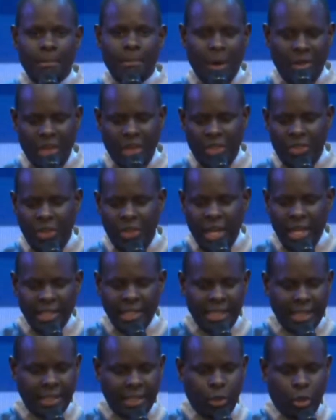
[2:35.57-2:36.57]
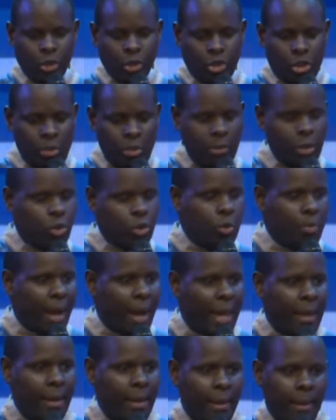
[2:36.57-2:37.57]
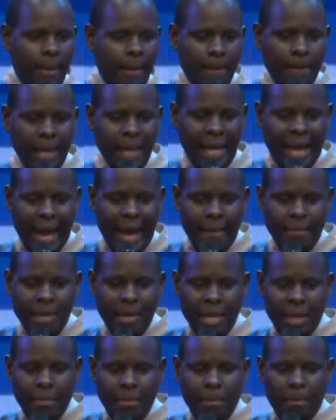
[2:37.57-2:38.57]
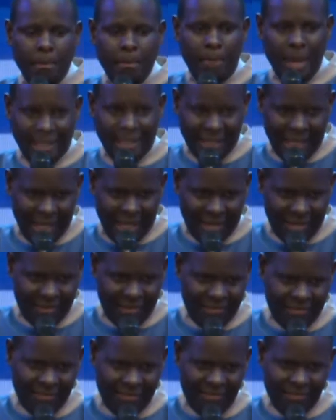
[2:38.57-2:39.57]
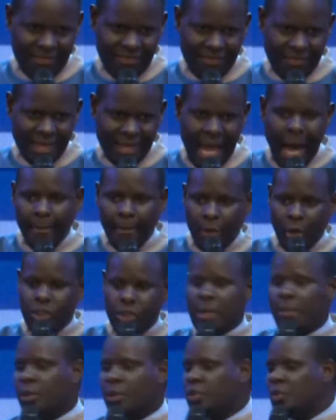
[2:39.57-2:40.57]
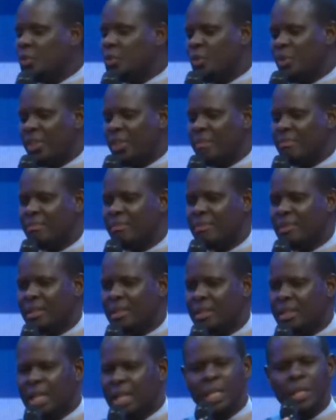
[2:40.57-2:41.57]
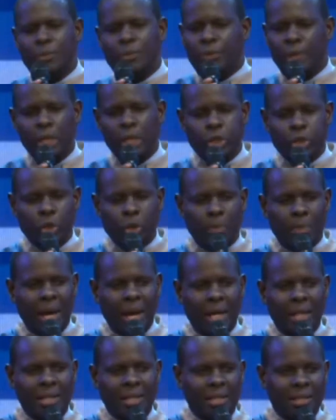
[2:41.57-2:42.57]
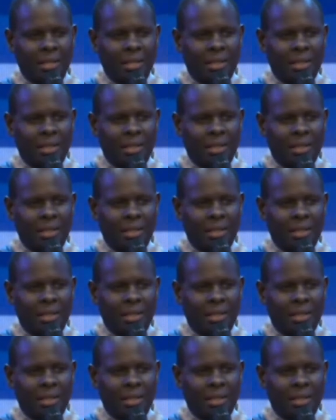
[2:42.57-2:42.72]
But the things that contribute to by becoming better, I'm not able to do them. It feels so bad.